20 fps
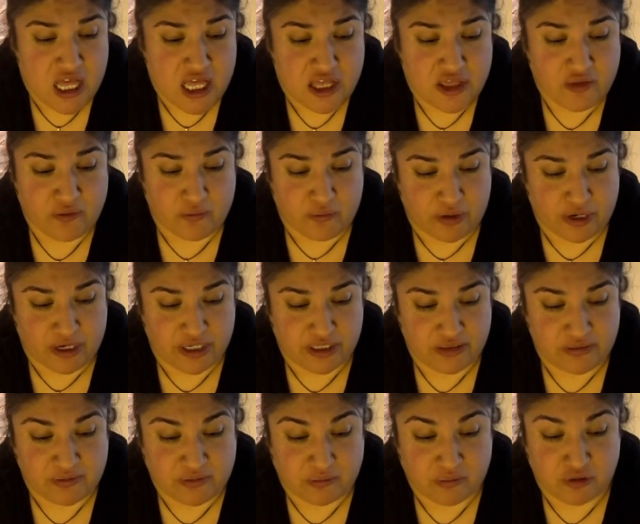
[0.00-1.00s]
the words
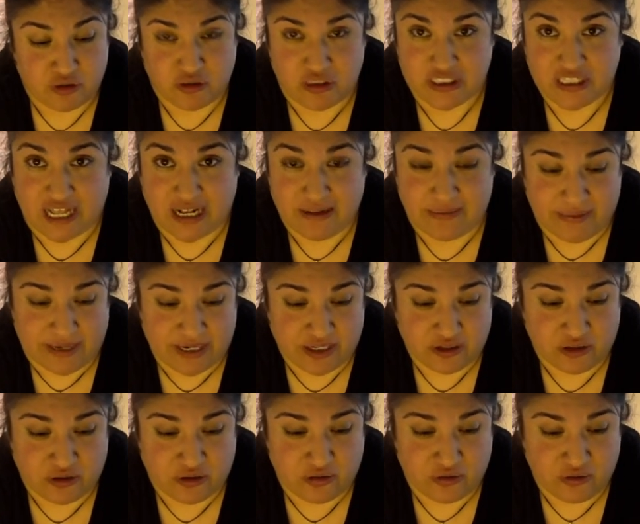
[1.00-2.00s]
from Luis
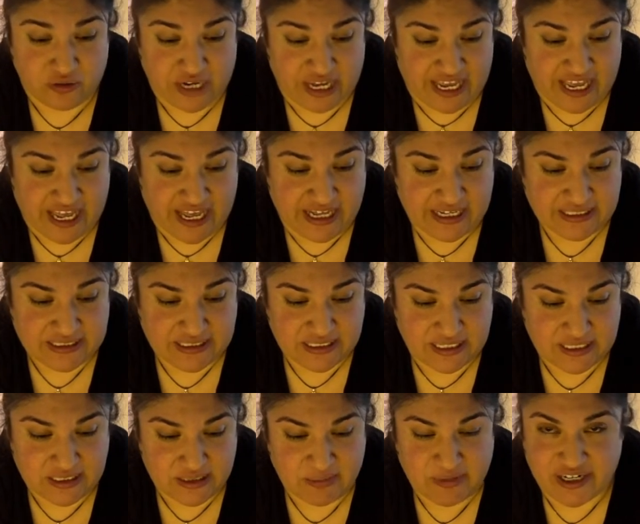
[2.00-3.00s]
Alberto Urrea's
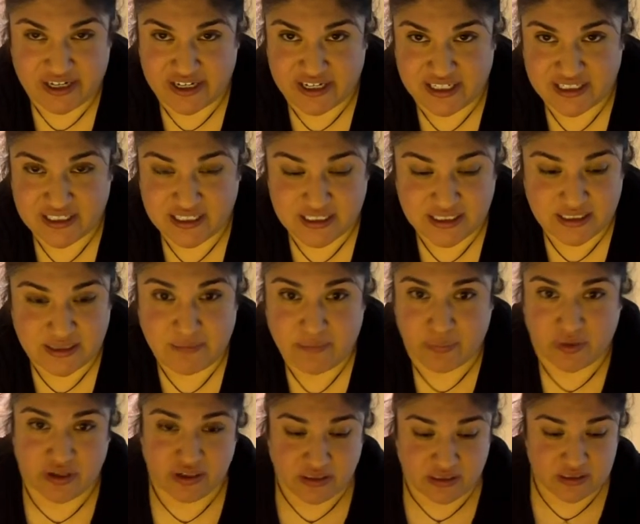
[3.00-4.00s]
experiences in
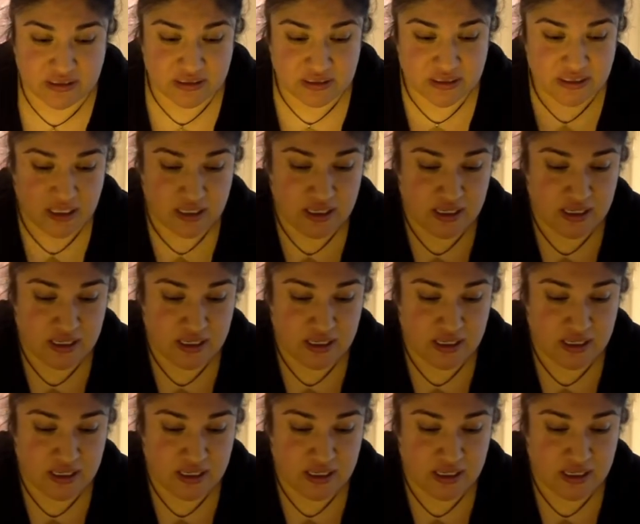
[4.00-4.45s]
books.